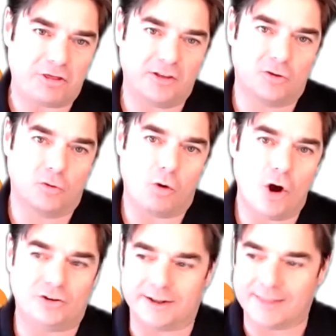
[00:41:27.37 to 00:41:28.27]
But I think the
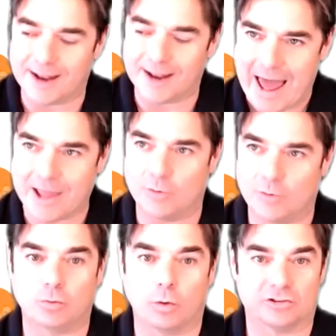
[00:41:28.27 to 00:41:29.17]
wording, the
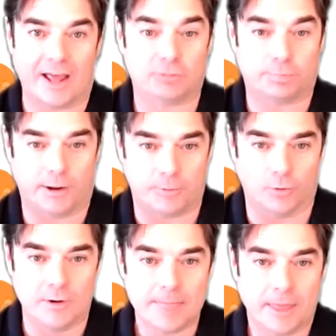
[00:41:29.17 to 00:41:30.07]
language is what scares people.